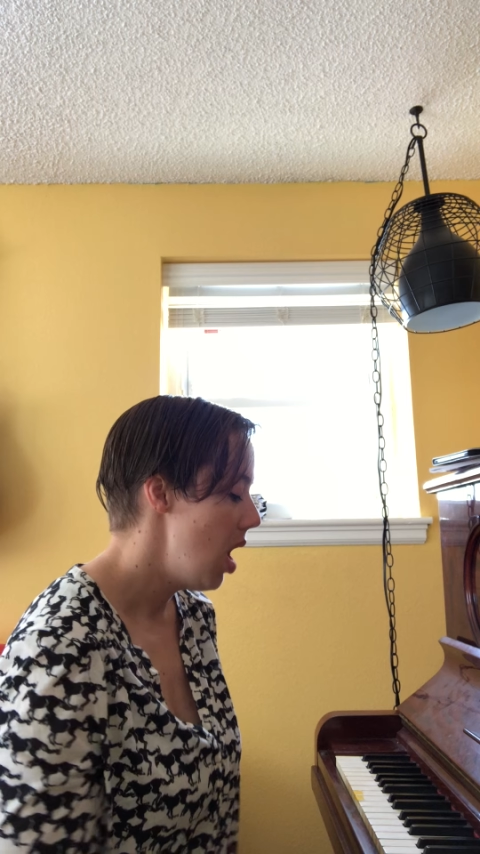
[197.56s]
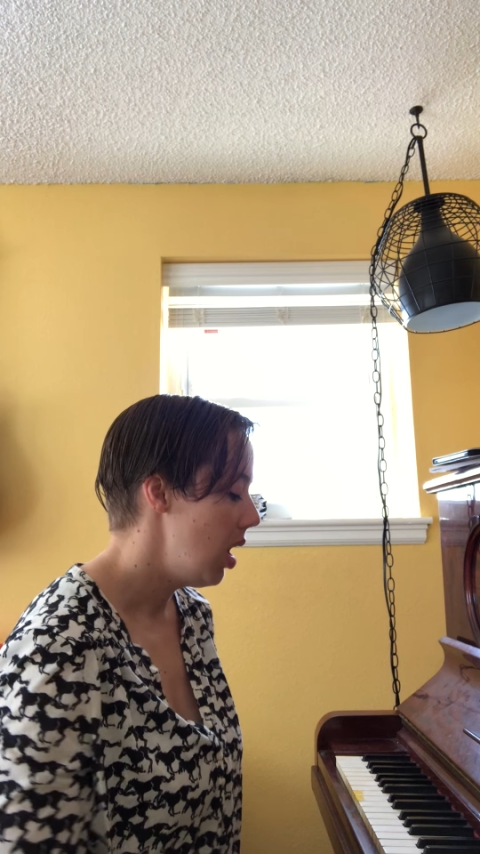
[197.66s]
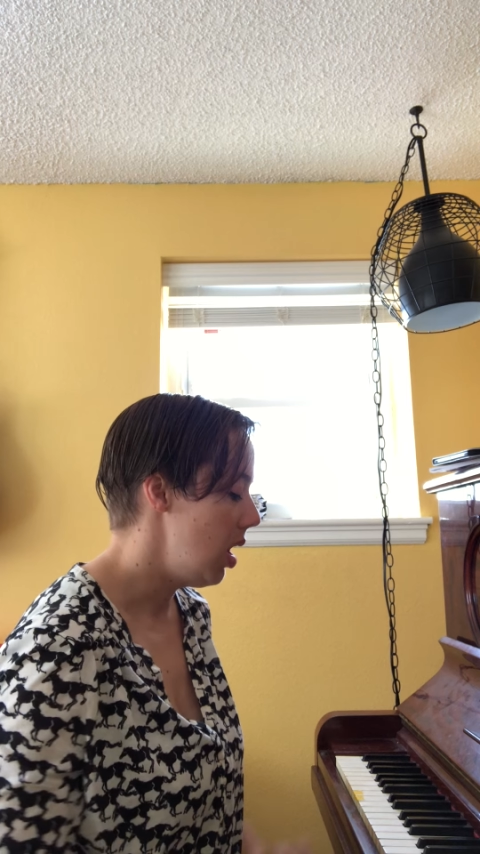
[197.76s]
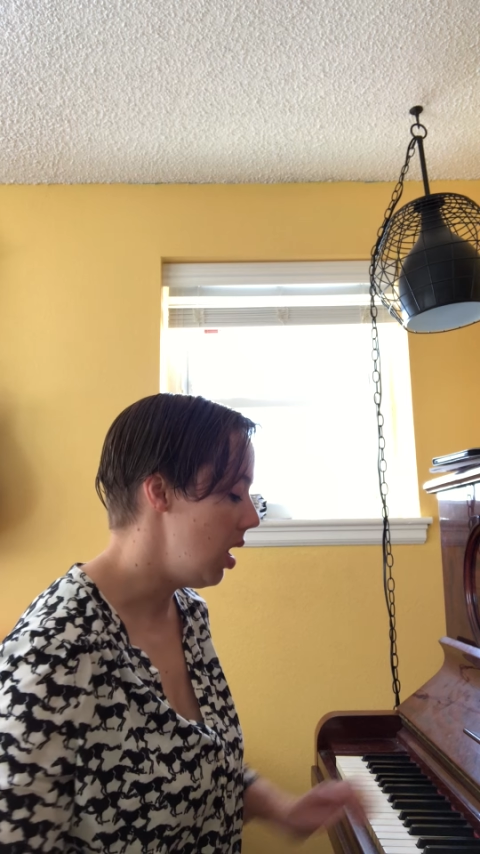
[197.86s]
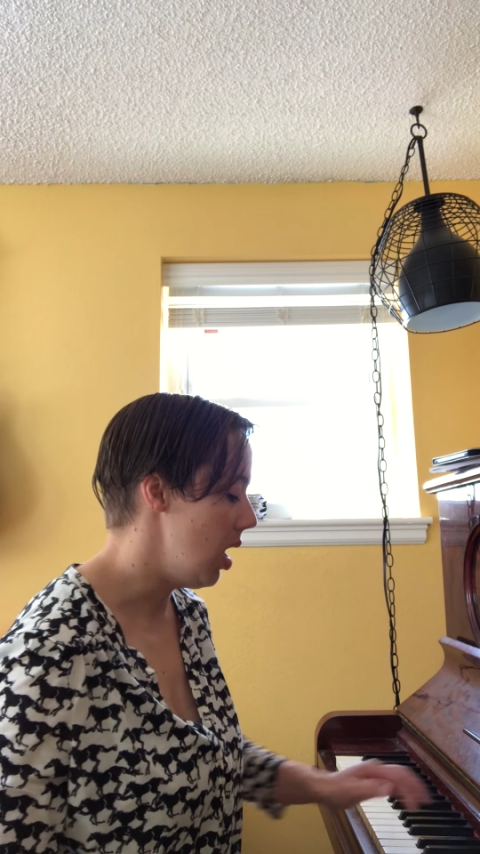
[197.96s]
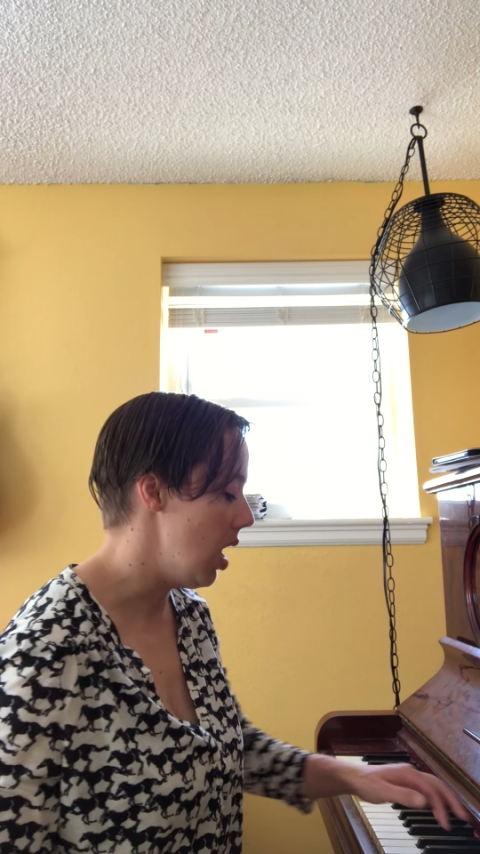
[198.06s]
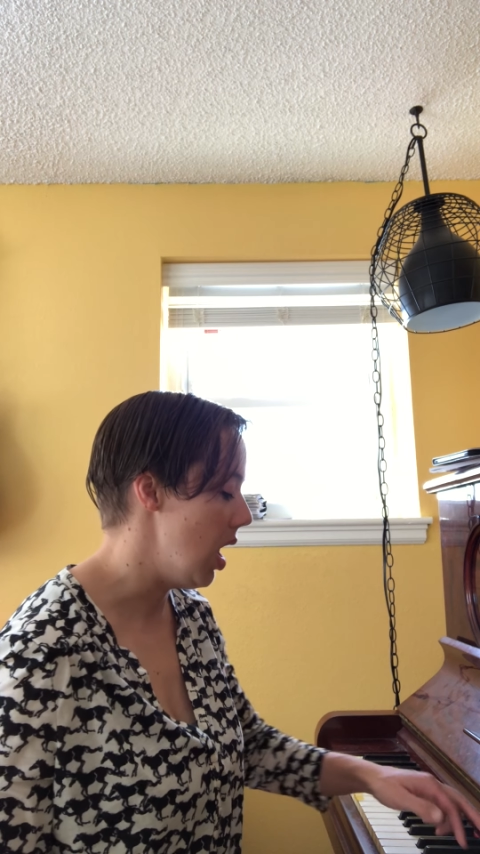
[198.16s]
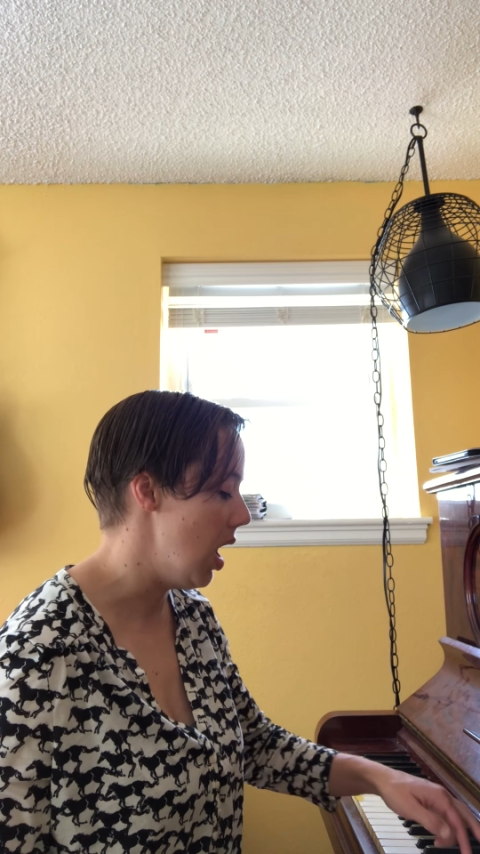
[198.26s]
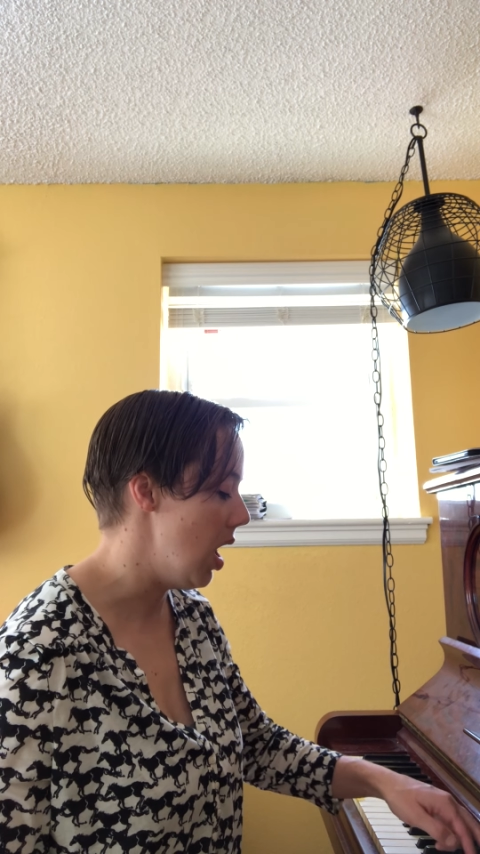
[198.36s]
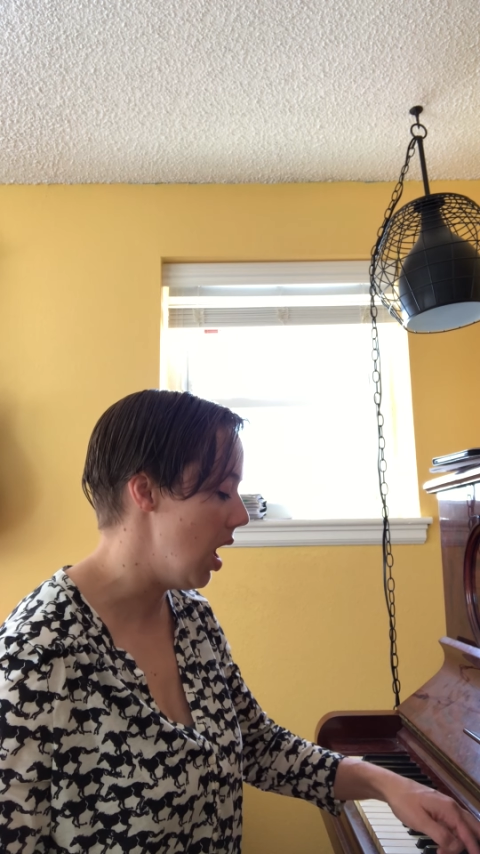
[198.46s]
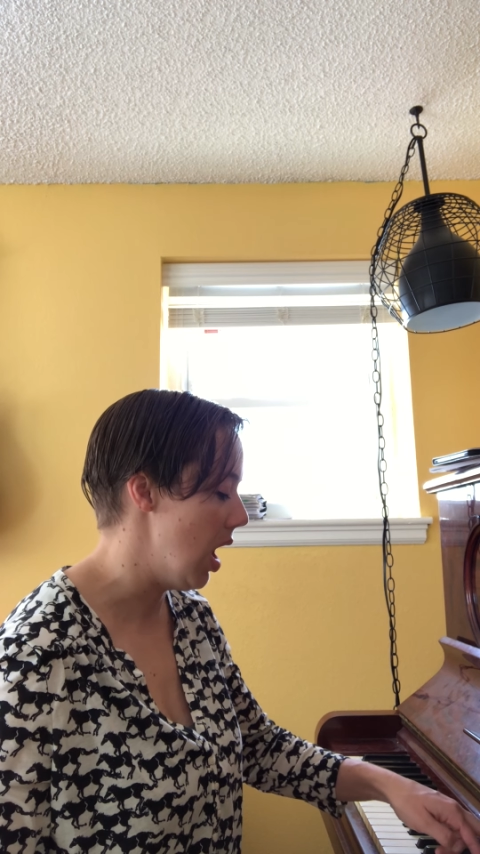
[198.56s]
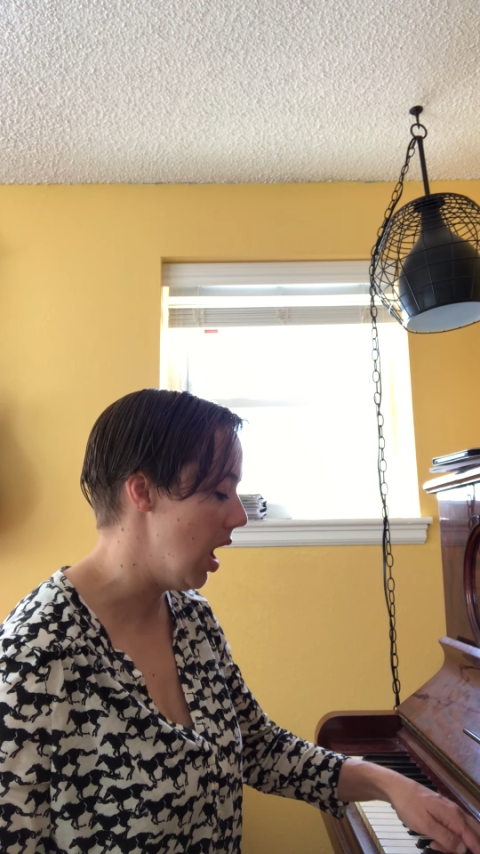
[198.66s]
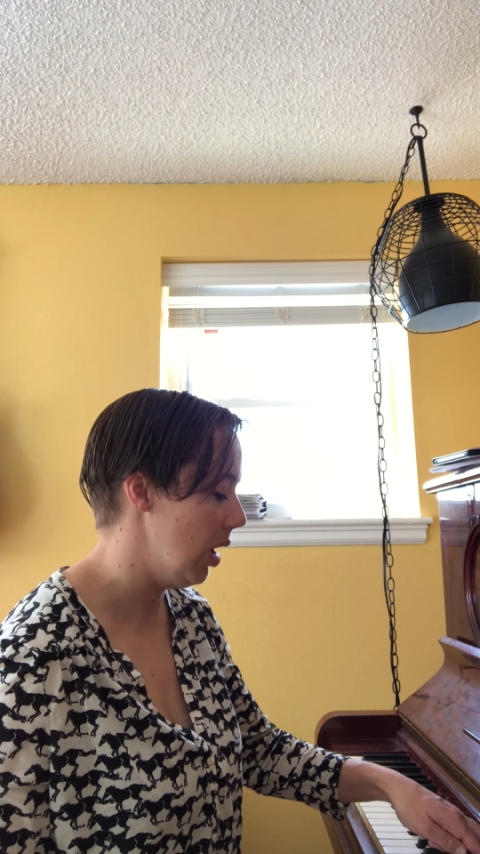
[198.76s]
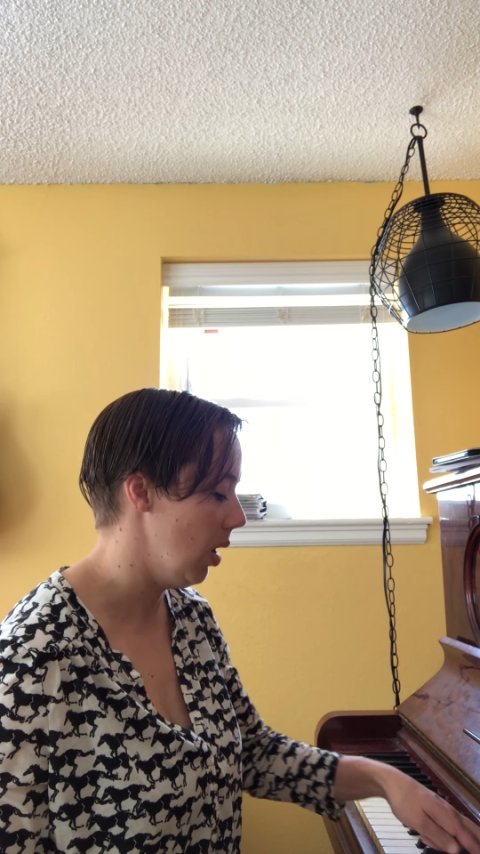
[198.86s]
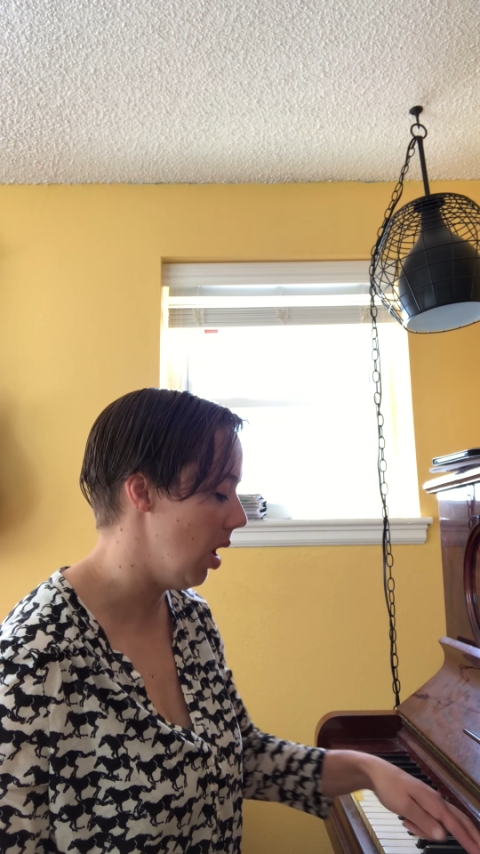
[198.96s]
Ni
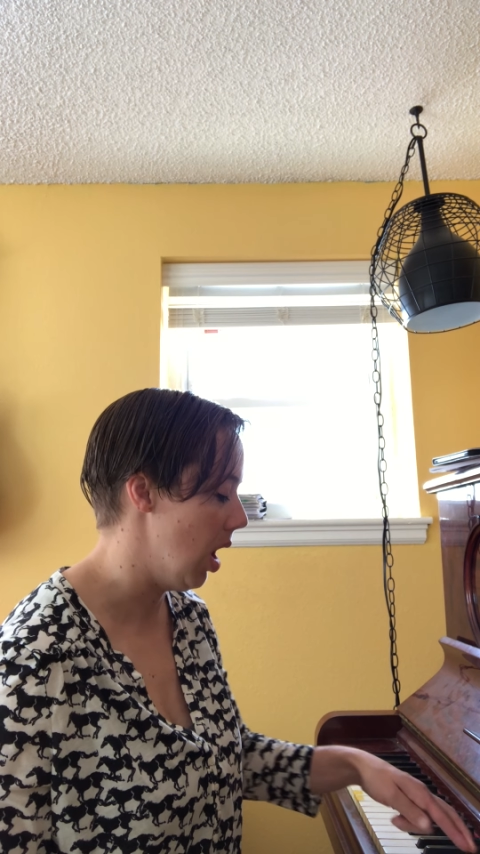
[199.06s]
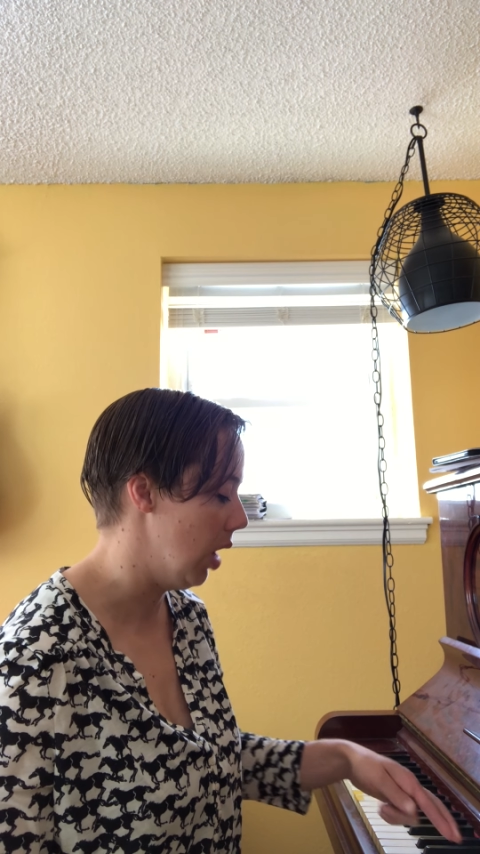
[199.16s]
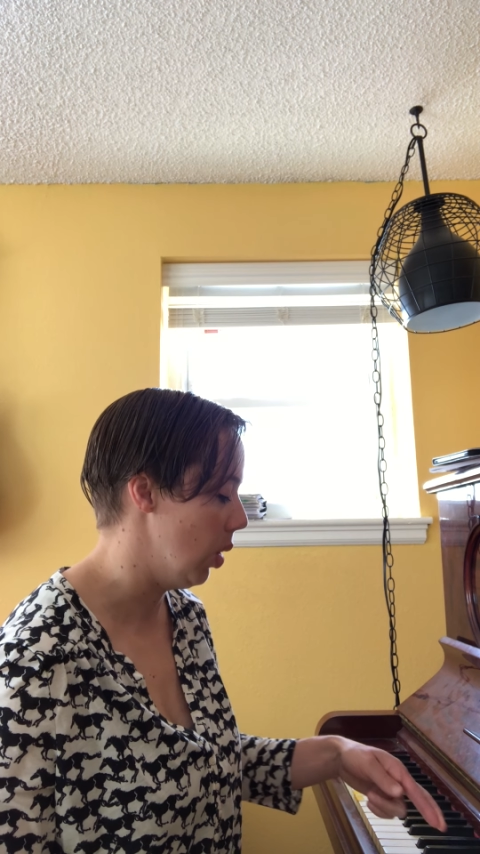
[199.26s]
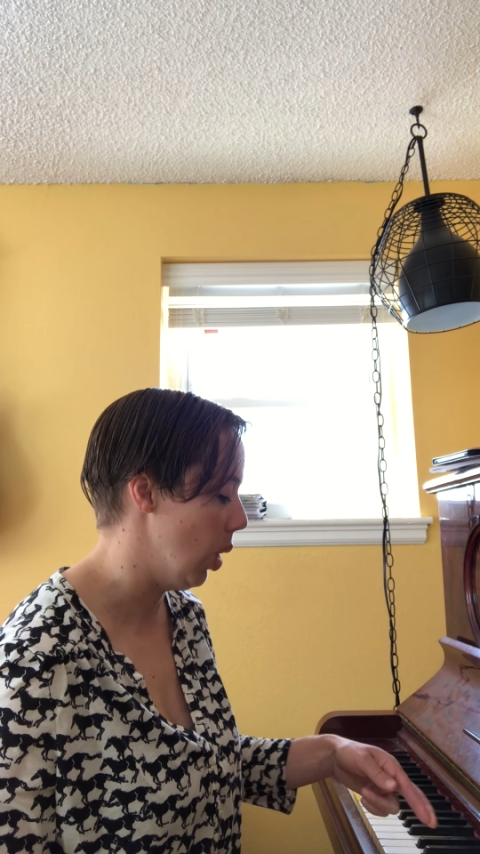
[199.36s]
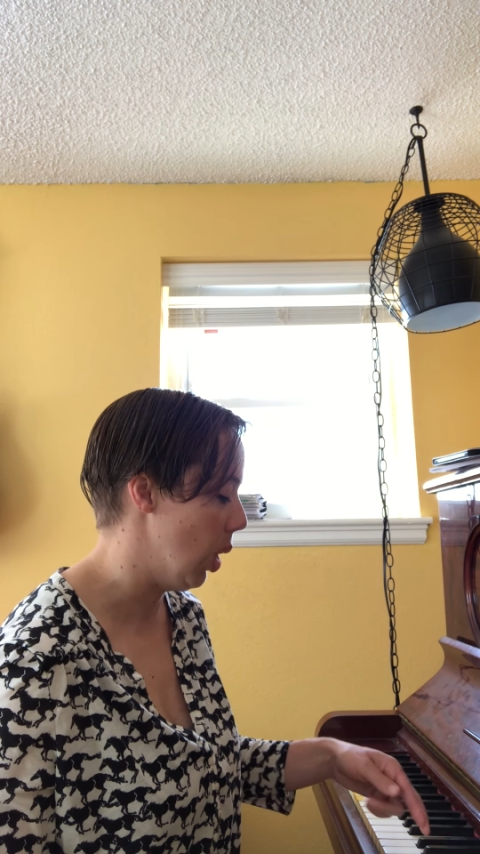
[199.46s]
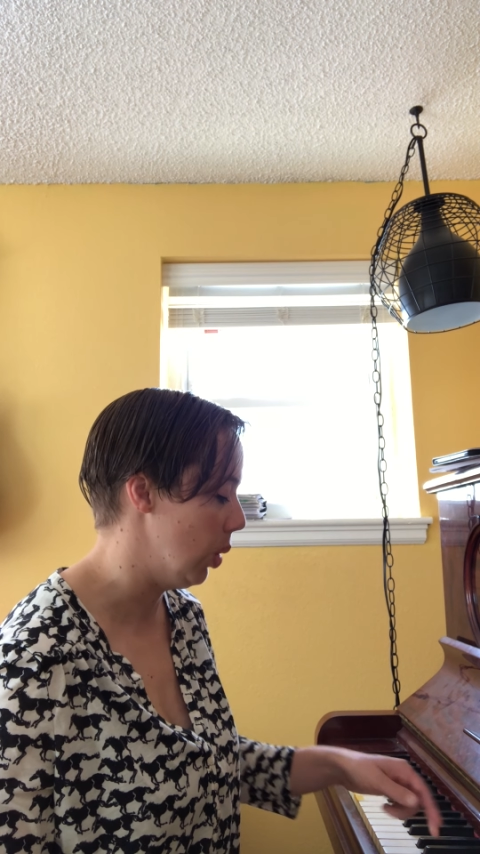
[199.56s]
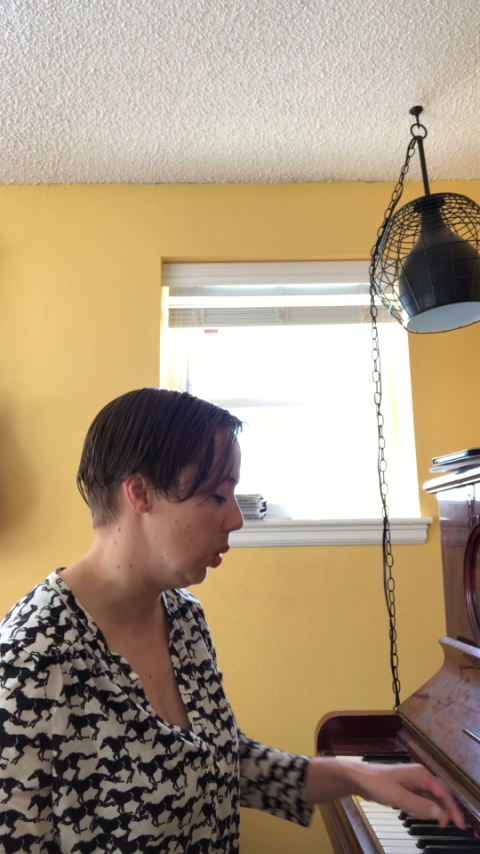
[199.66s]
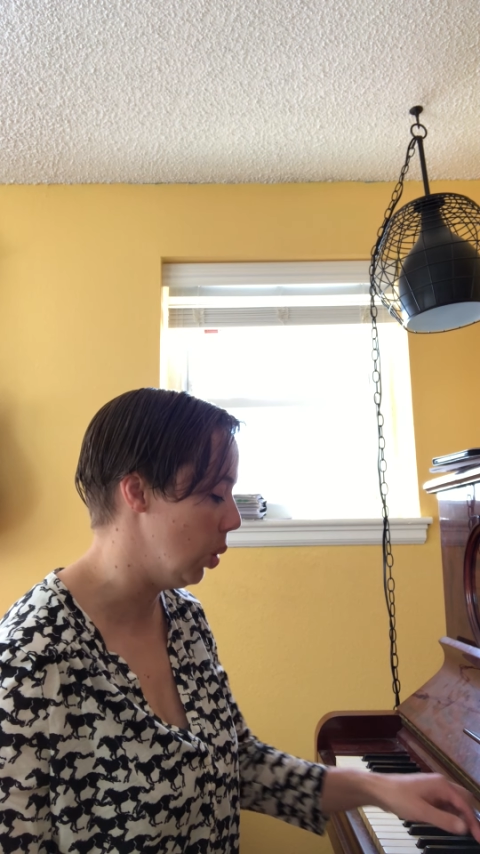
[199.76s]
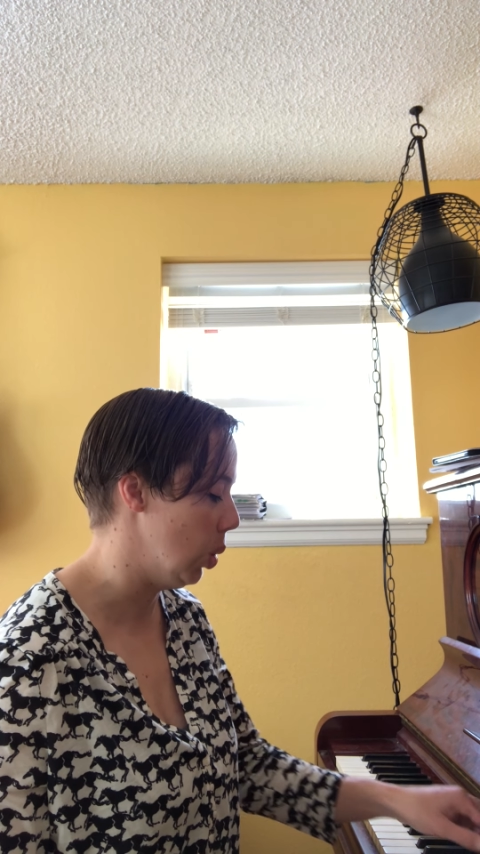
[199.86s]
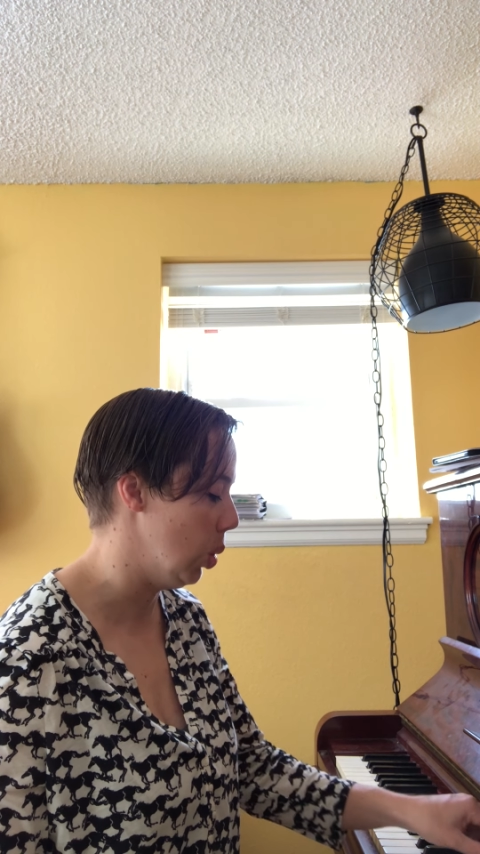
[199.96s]
ne na no nu.